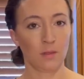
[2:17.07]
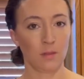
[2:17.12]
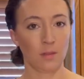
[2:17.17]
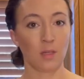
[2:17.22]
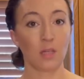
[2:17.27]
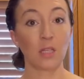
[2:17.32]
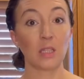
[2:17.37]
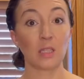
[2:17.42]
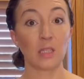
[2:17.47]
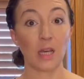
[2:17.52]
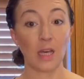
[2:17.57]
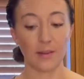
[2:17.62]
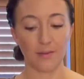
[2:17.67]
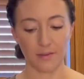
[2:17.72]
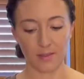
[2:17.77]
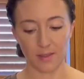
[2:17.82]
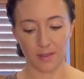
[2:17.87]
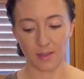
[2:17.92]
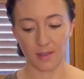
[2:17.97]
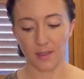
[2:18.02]

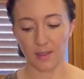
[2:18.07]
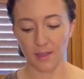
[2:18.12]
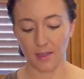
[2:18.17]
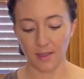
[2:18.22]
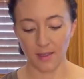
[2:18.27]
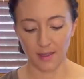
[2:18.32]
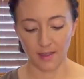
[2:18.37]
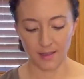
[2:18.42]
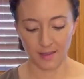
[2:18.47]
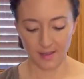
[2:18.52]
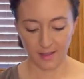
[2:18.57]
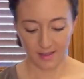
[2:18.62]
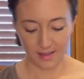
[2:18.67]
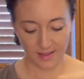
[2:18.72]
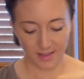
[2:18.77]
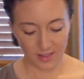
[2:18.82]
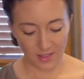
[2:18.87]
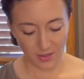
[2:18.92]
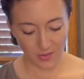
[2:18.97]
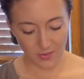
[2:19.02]
gloves.
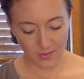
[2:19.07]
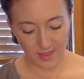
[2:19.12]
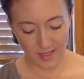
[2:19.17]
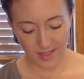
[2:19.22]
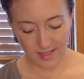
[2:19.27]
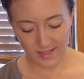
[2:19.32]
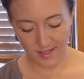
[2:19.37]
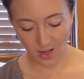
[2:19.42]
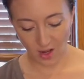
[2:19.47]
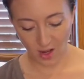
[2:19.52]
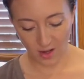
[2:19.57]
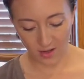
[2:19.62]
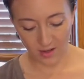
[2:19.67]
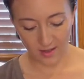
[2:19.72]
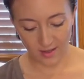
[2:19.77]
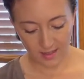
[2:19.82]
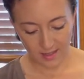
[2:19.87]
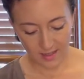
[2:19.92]
So these aren't